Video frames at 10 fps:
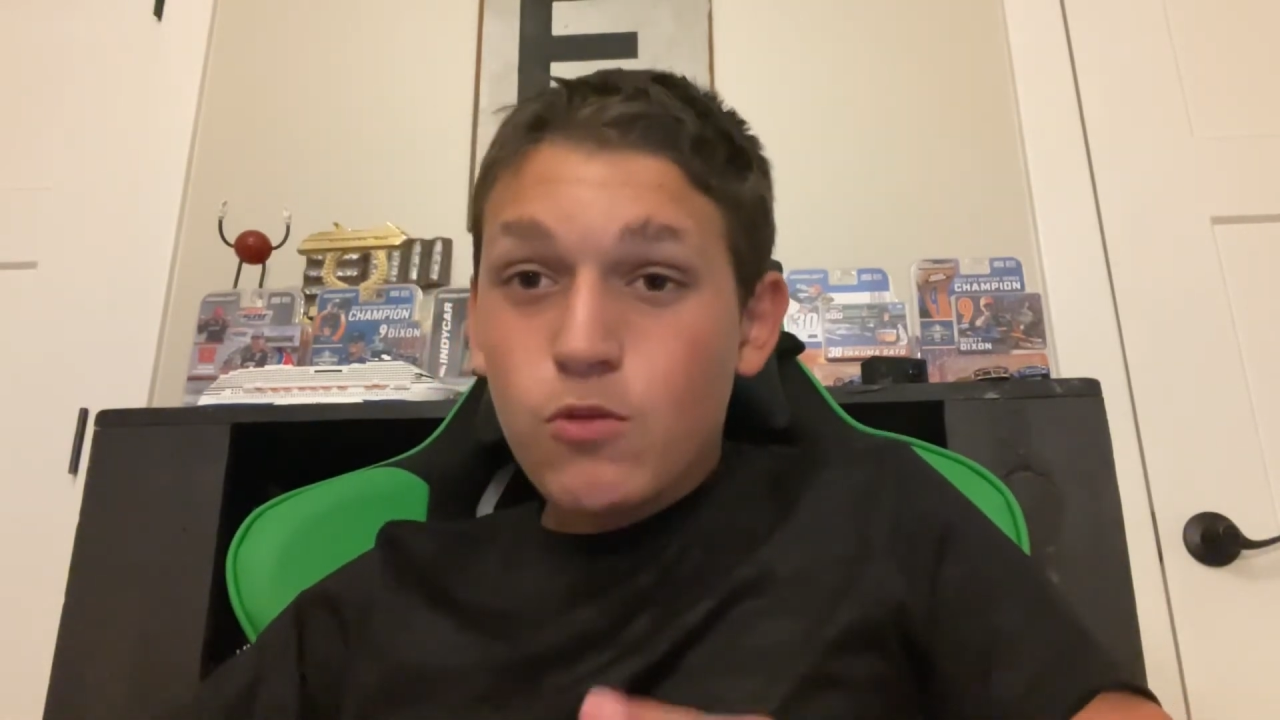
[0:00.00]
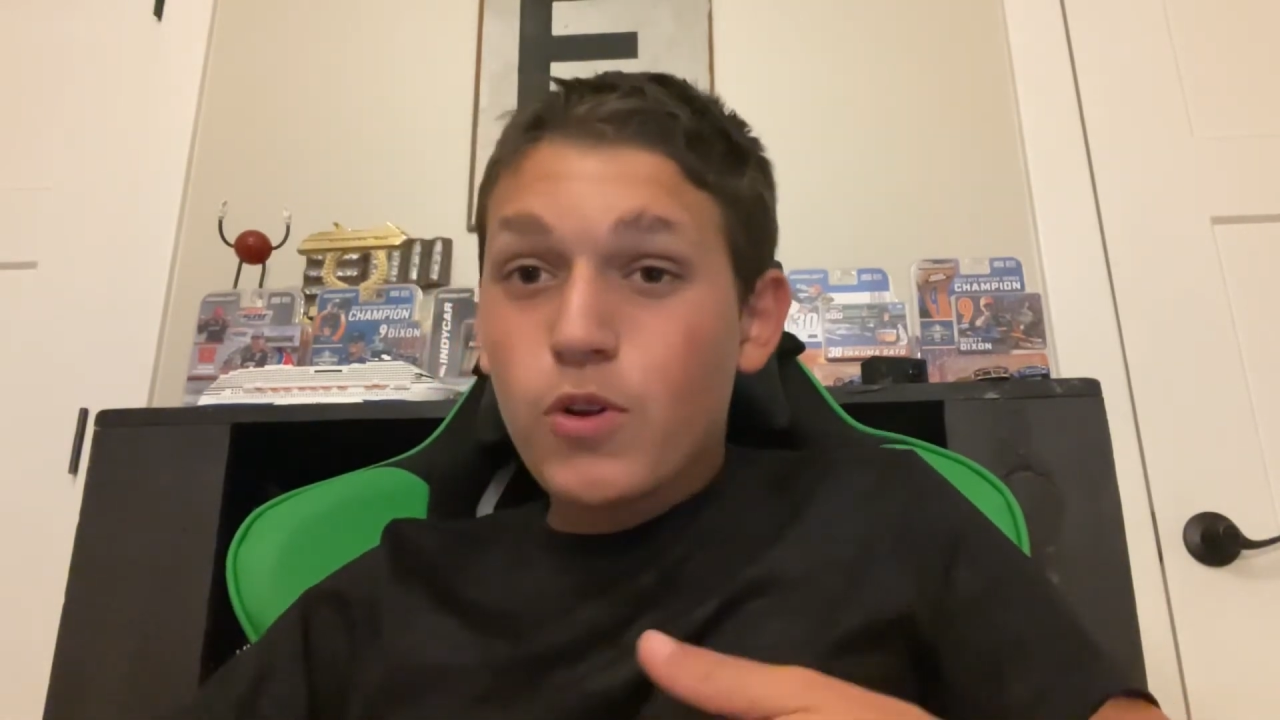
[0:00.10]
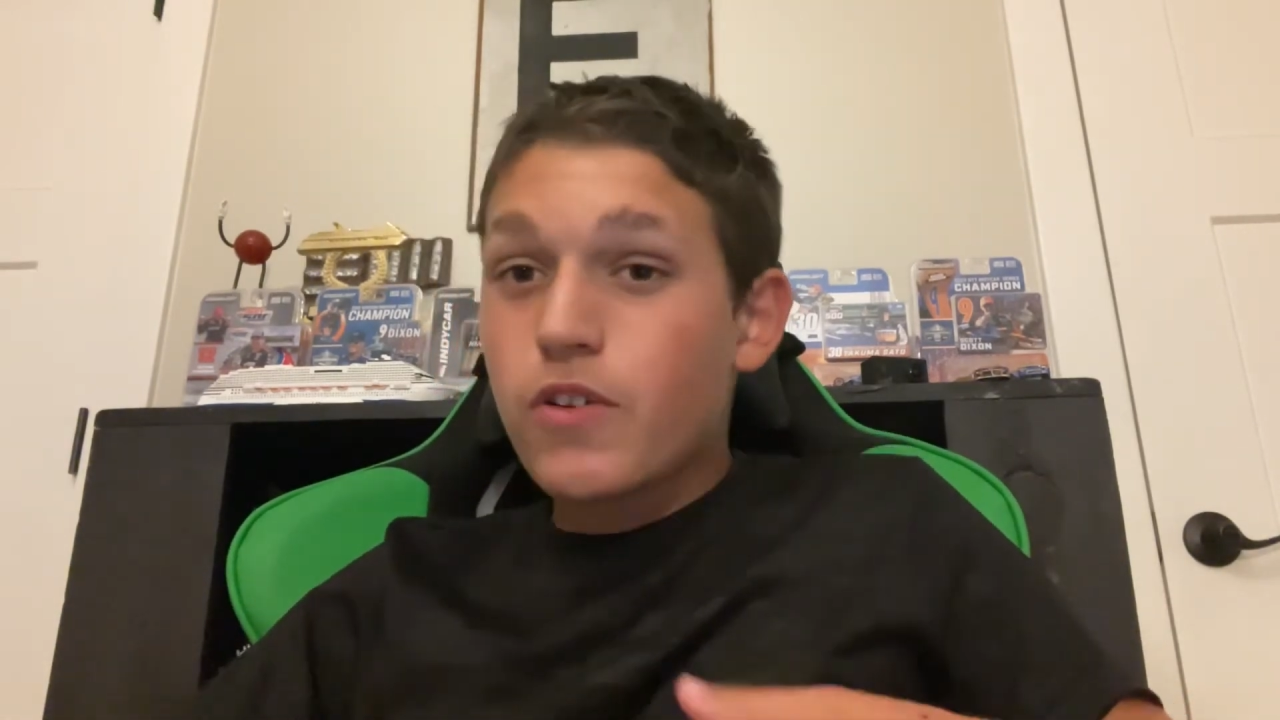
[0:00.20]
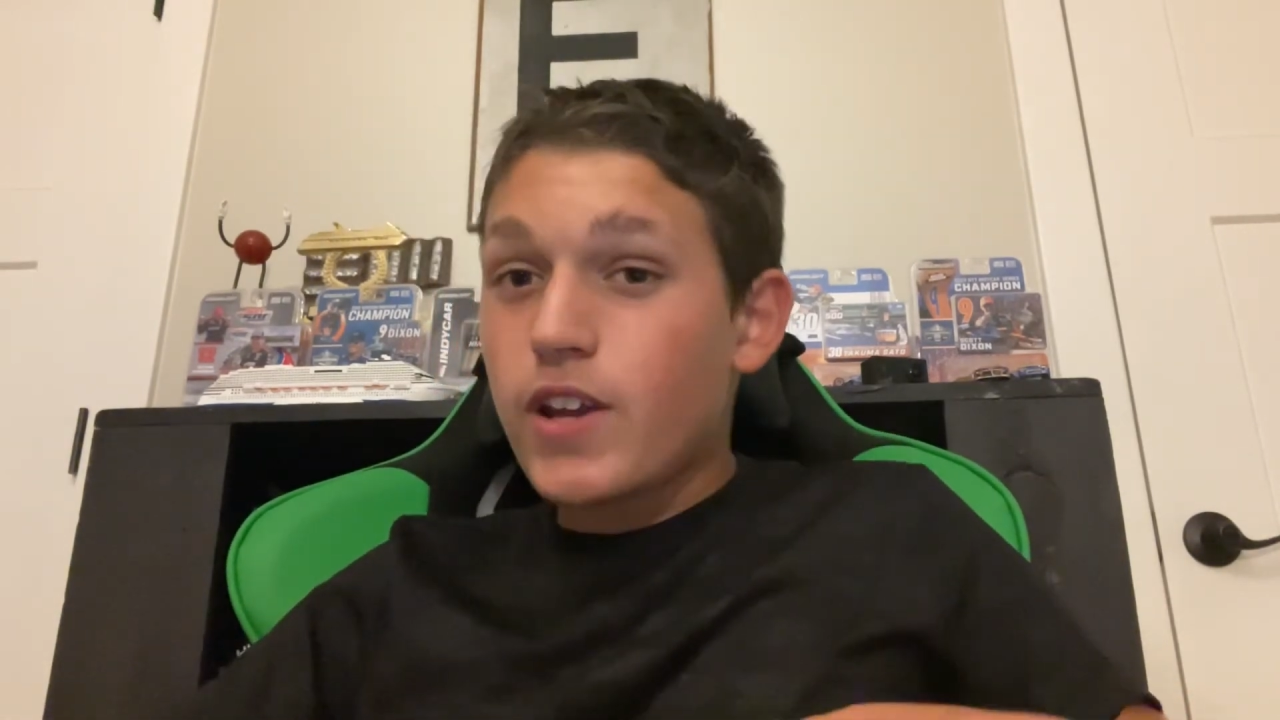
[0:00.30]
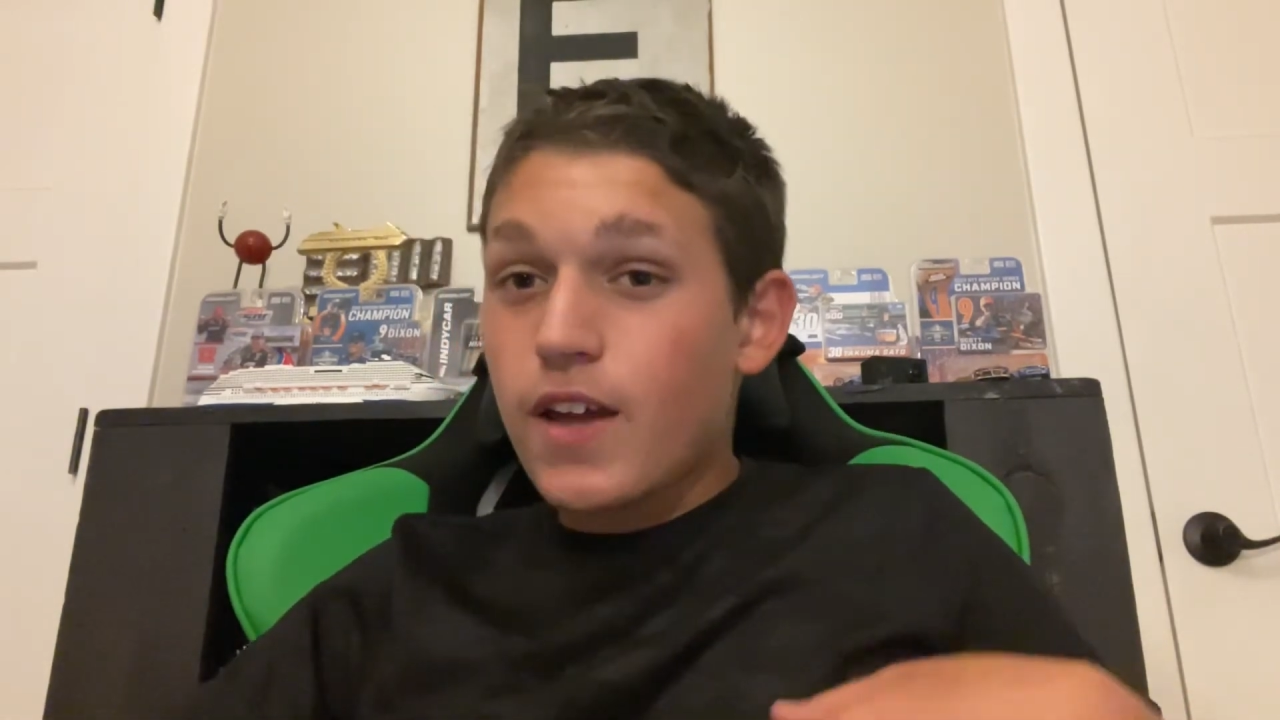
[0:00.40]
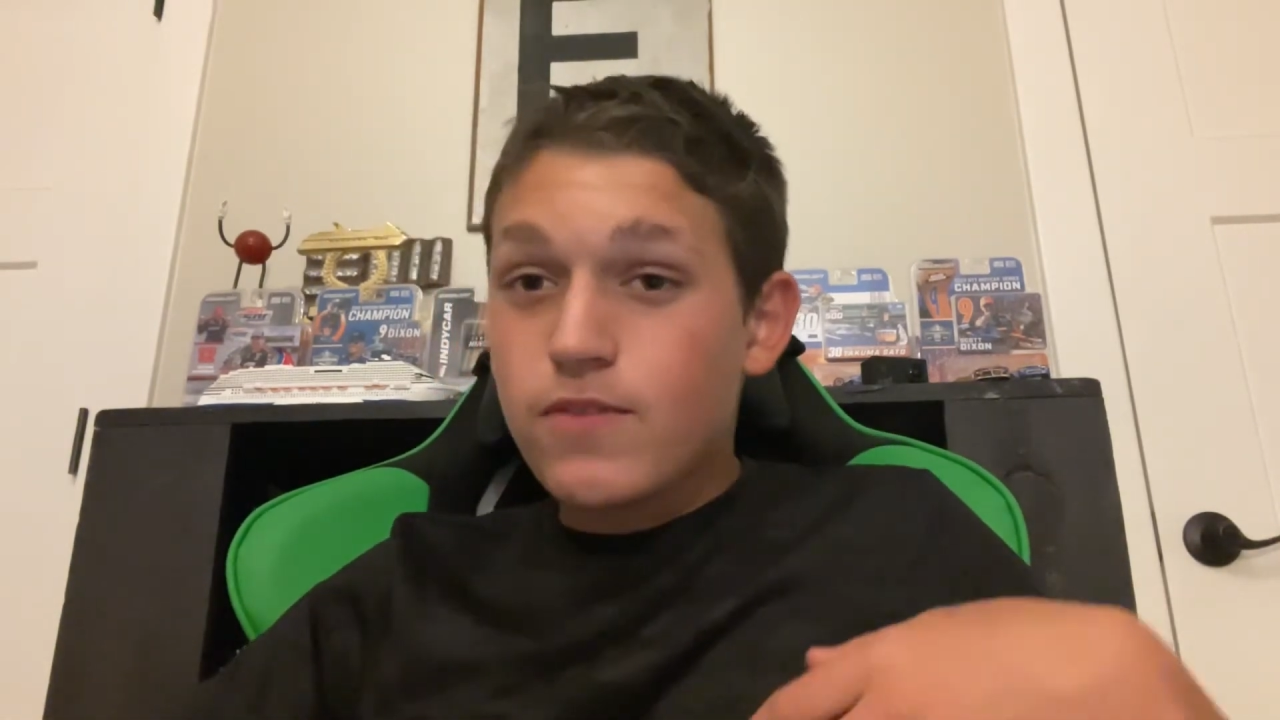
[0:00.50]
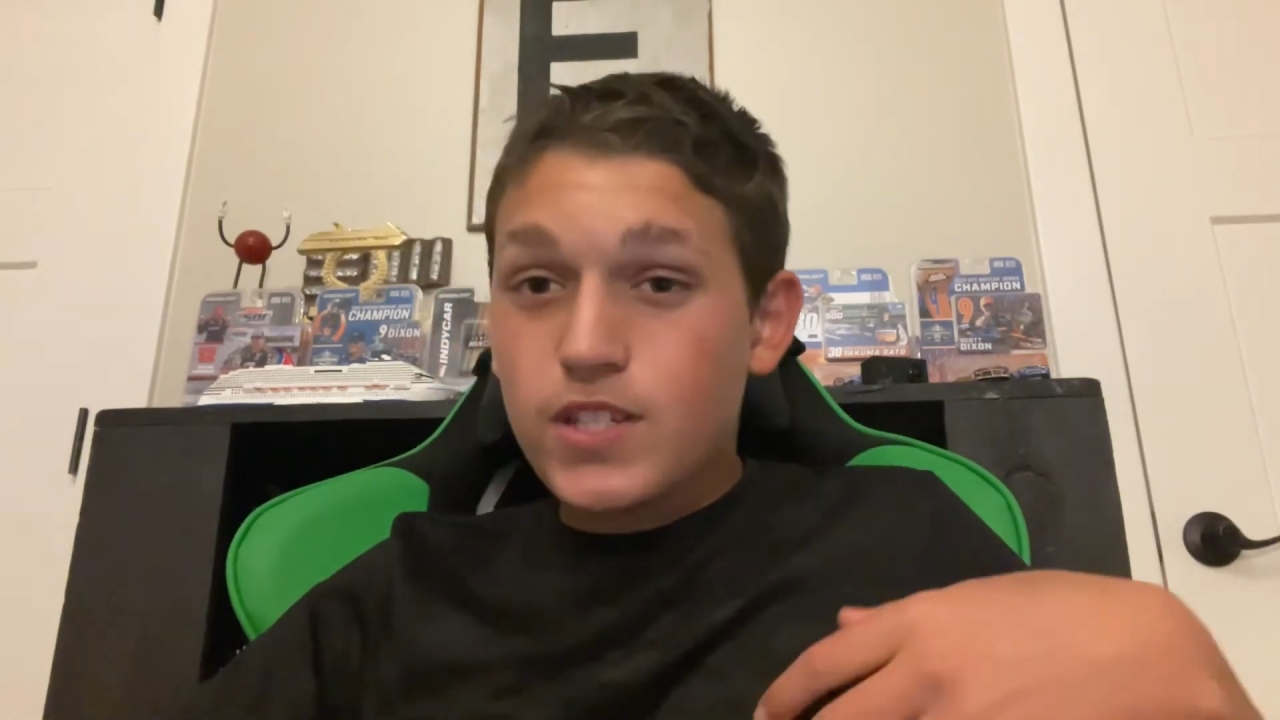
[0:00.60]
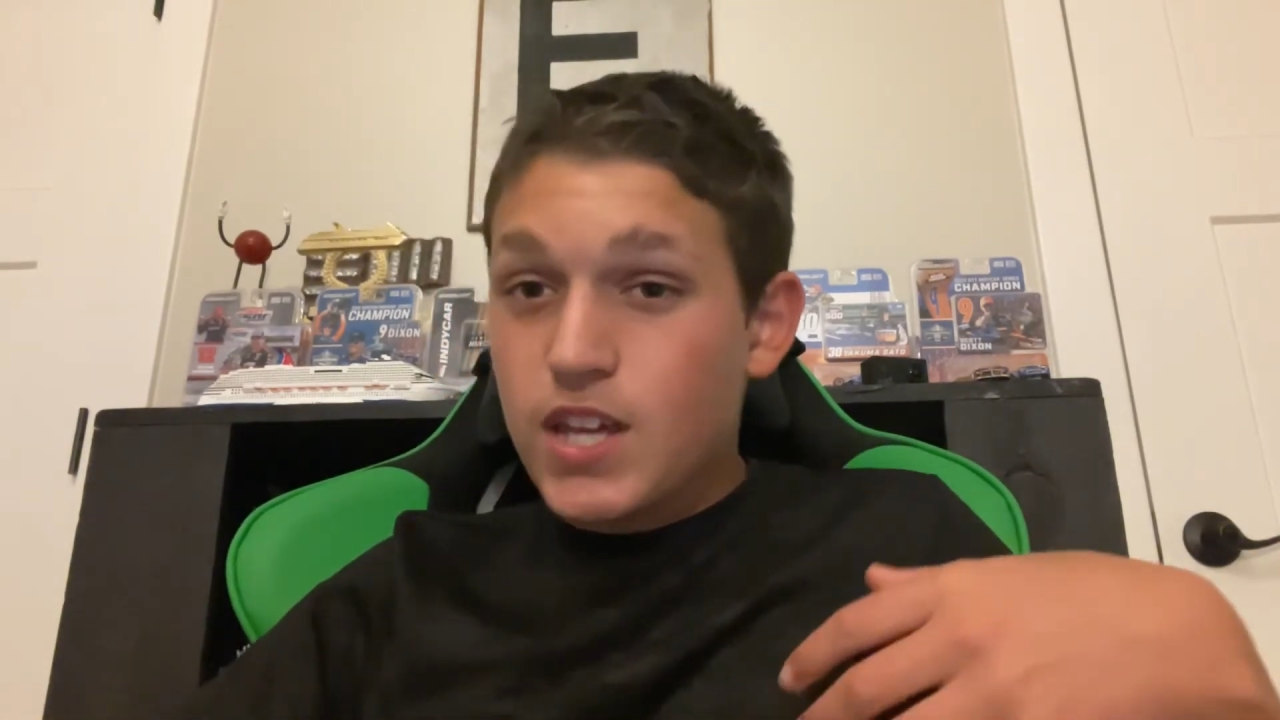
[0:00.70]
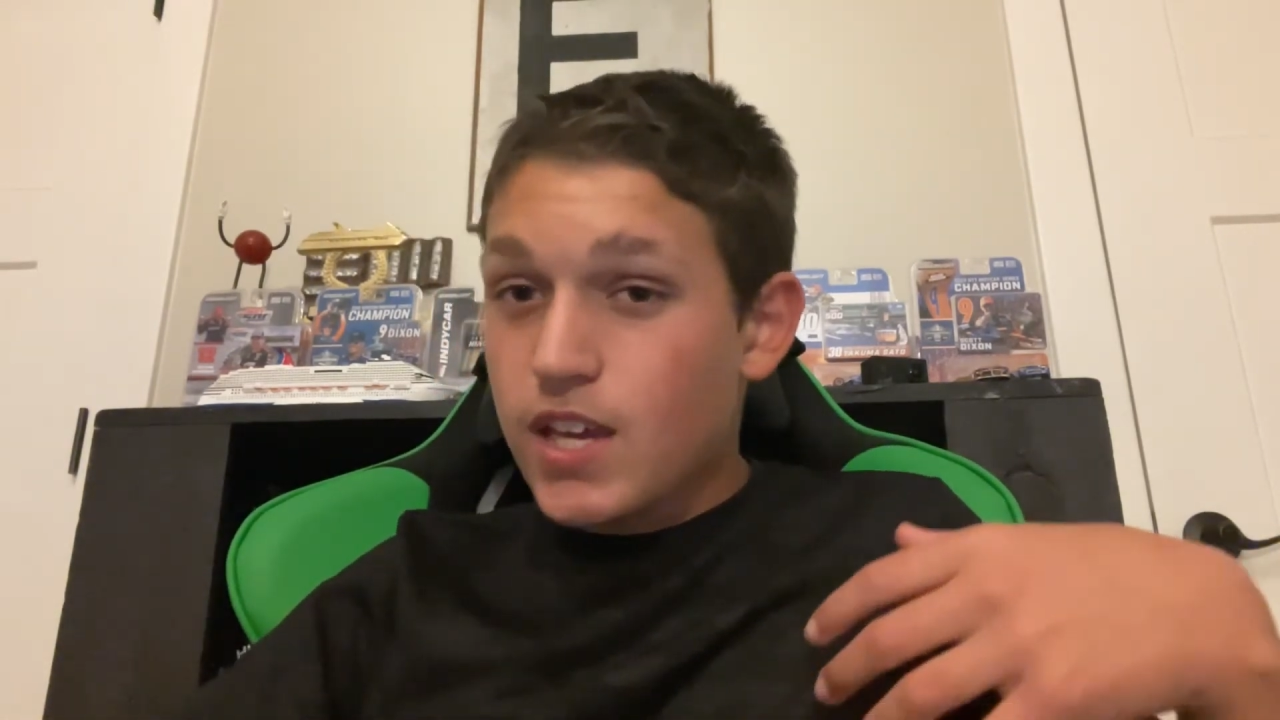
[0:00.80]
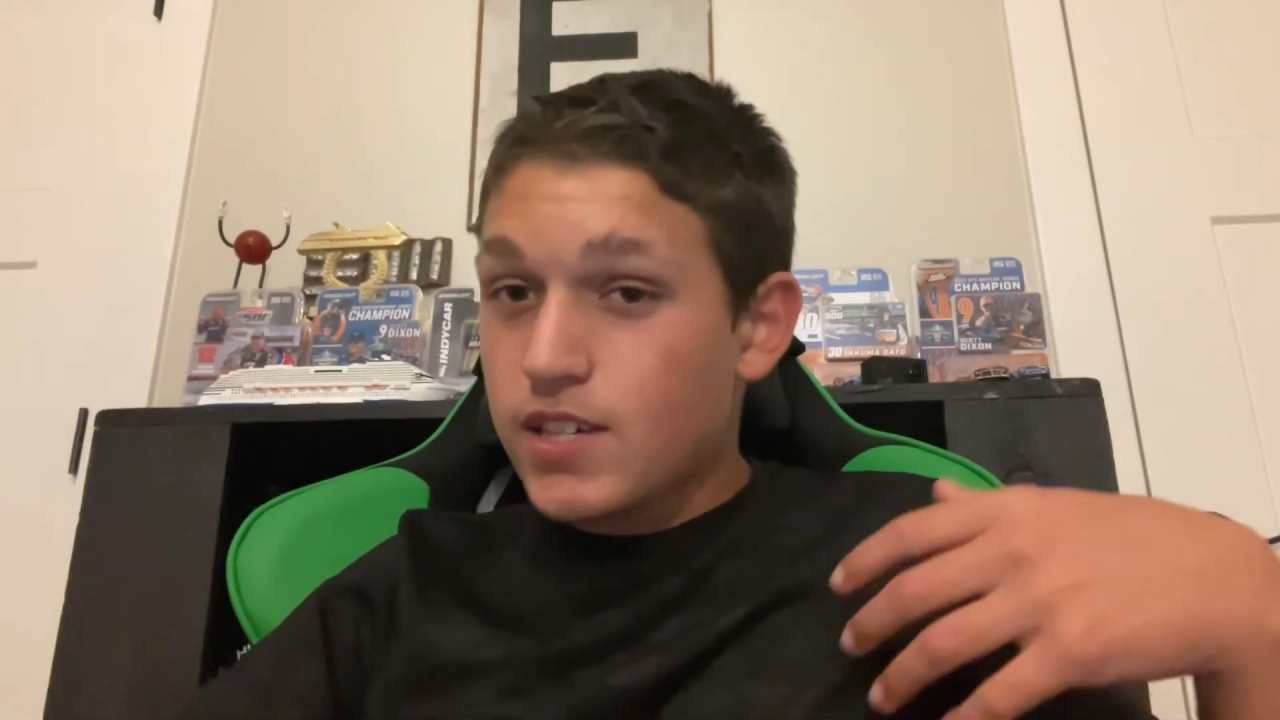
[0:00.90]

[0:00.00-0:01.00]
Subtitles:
or you're going to have to take